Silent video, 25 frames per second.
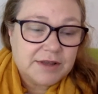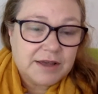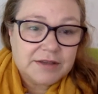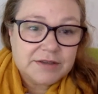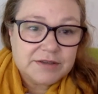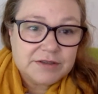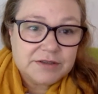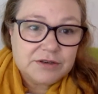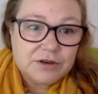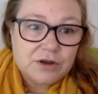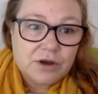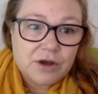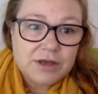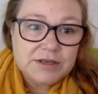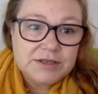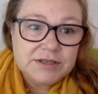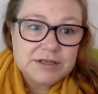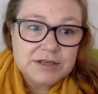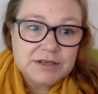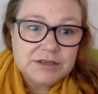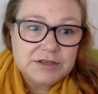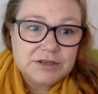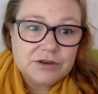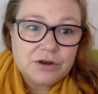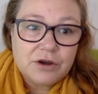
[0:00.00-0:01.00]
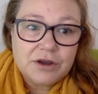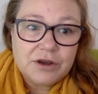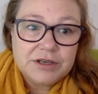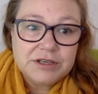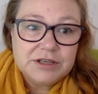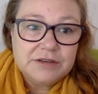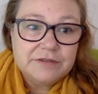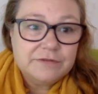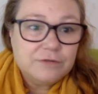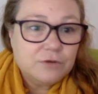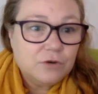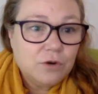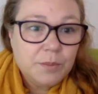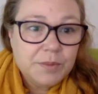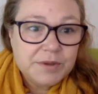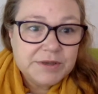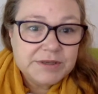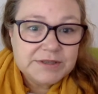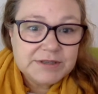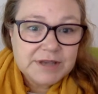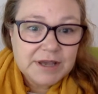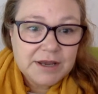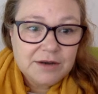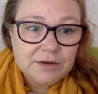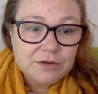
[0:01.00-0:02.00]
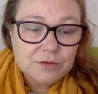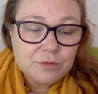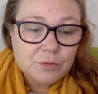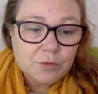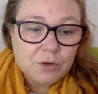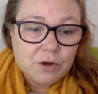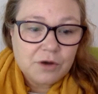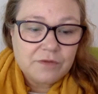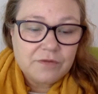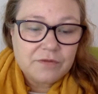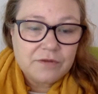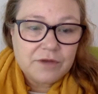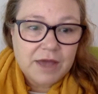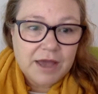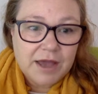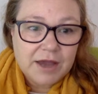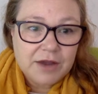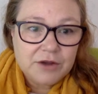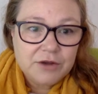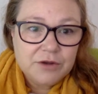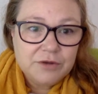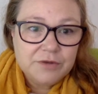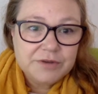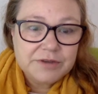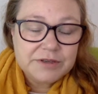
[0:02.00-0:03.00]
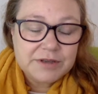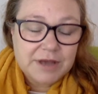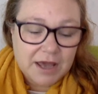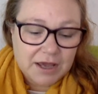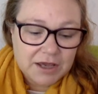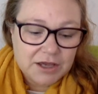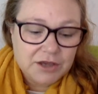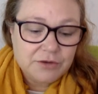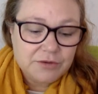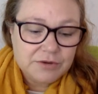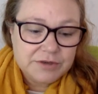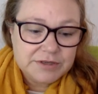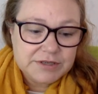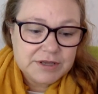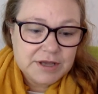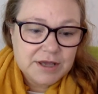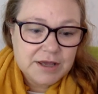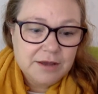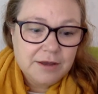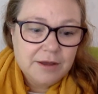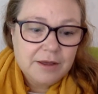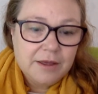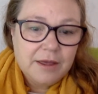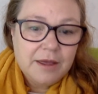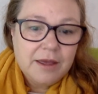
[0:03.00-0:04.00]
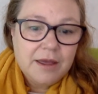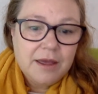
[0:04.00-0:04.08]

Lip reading: so that's 90 to 94% of accuracy.